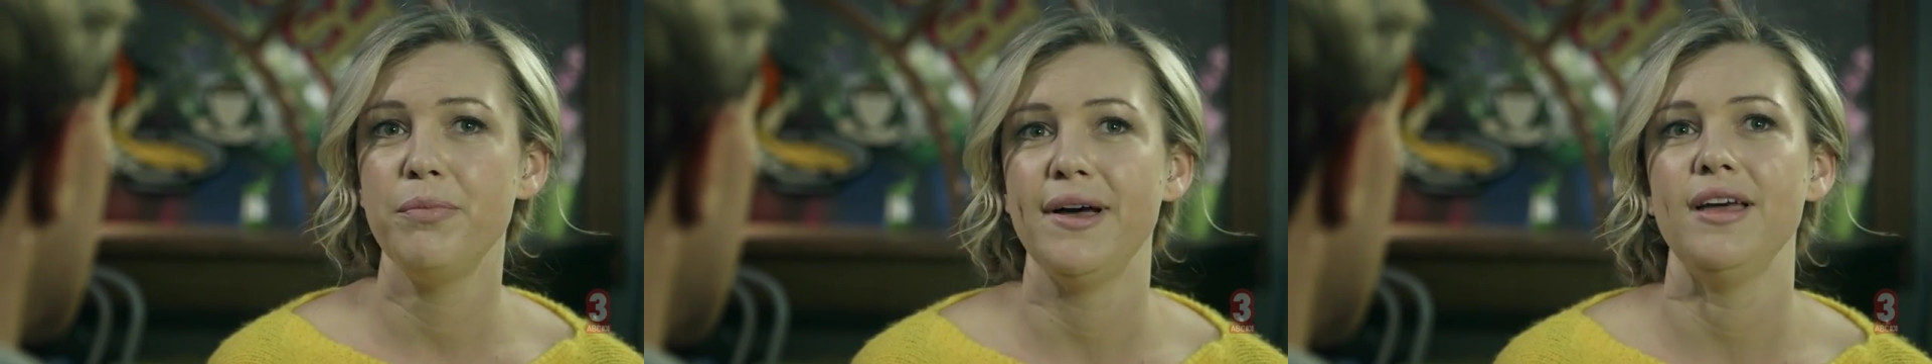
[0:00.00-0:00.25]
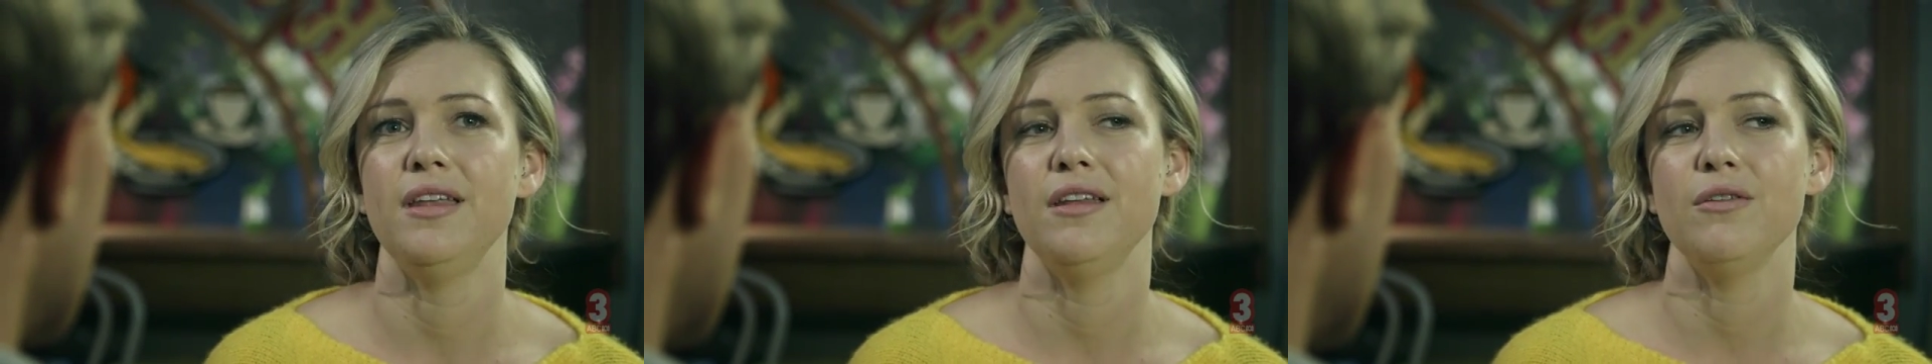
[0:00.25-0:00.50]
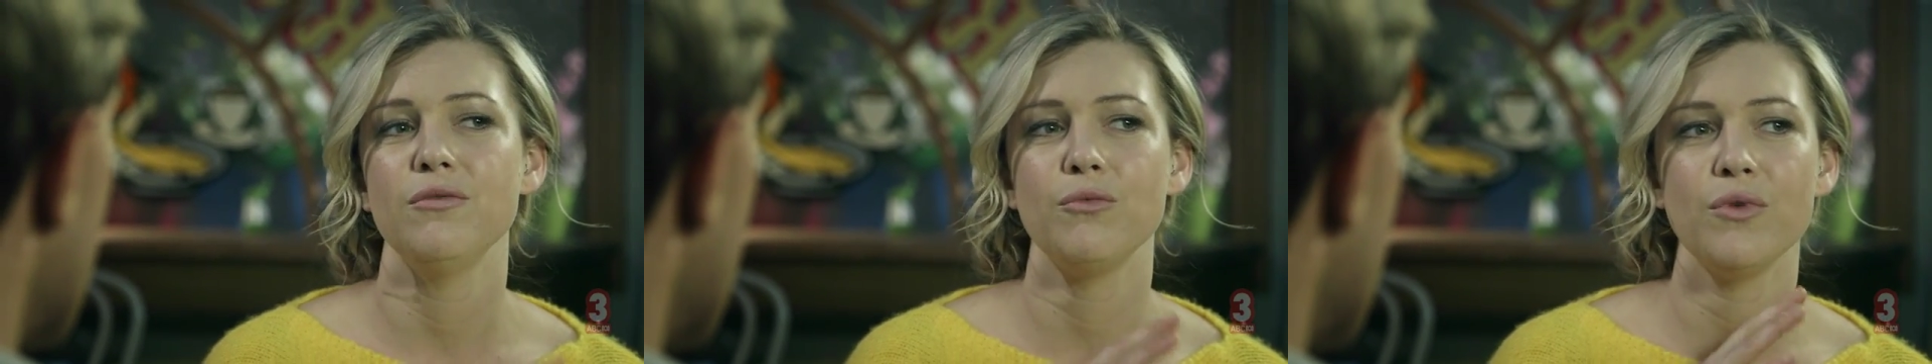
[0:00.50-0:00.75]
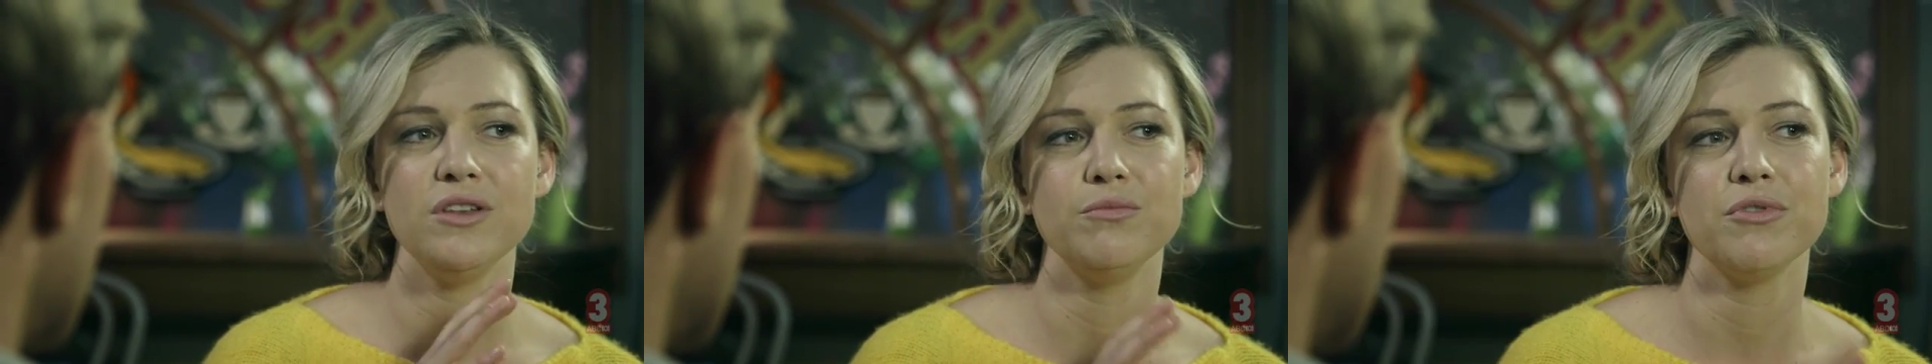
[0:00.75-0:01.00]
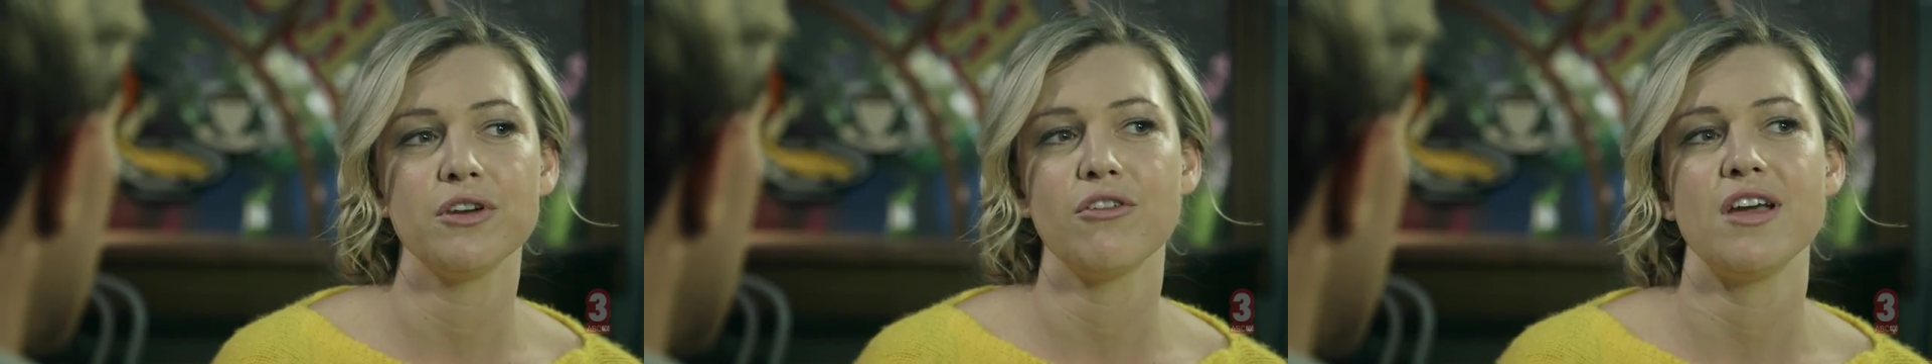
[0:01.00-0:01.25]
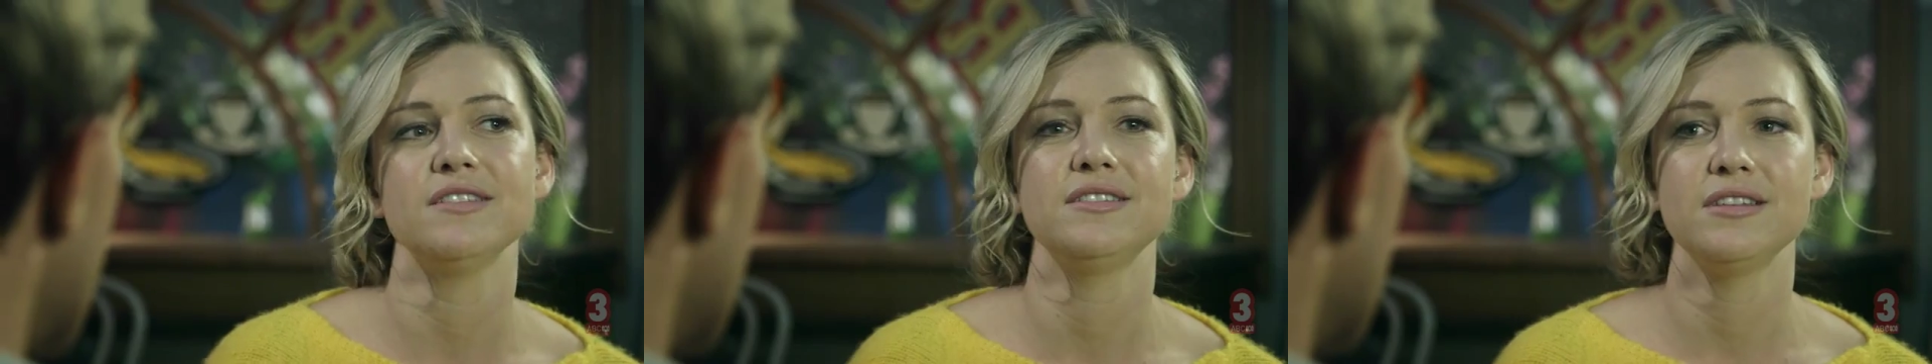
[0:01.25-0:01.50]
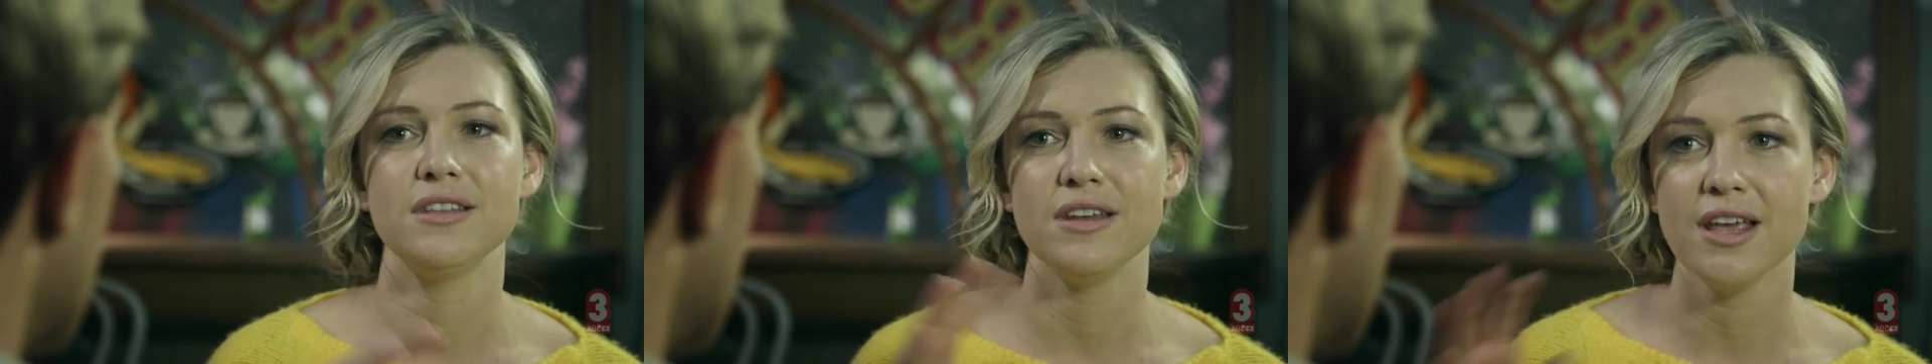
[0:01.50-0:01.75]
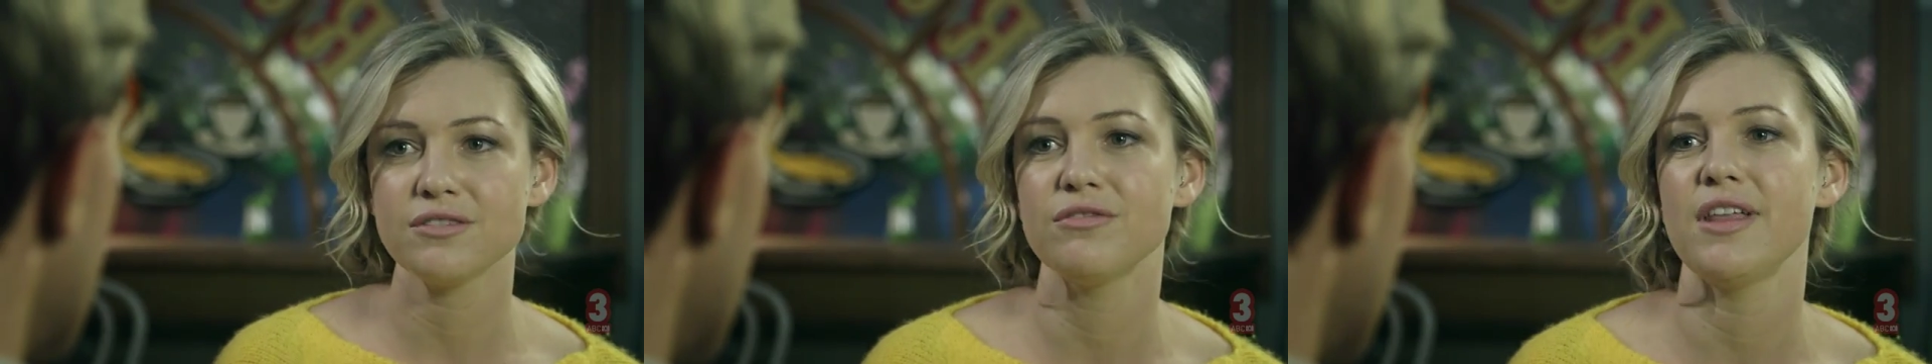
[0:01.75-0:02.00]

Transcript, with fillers: But when you progress to the next